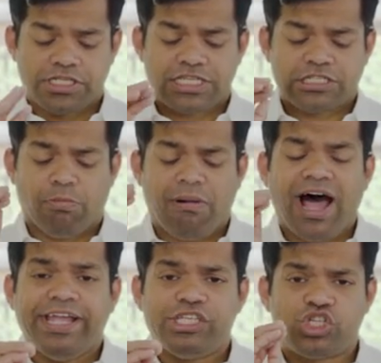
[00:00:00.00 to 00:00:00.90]
It says,
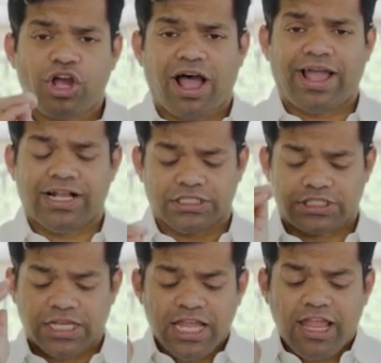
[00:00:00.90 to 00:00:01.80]
"My child,
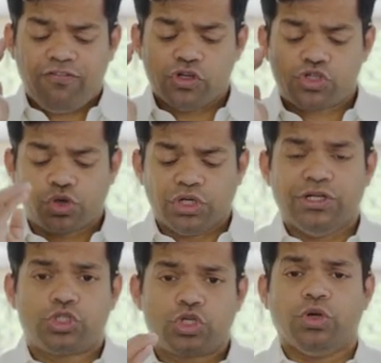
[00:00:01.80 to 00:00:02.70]
if you
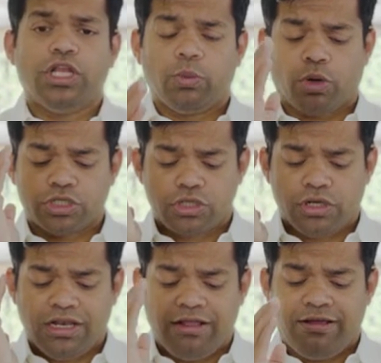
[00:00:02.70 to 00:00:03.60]
tru truly want to
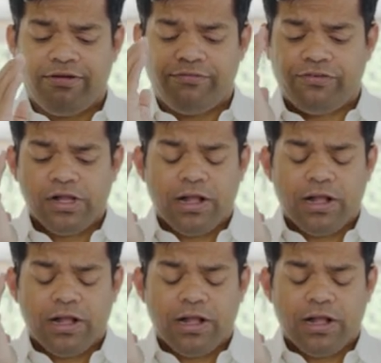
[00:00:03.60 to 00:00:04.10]
live,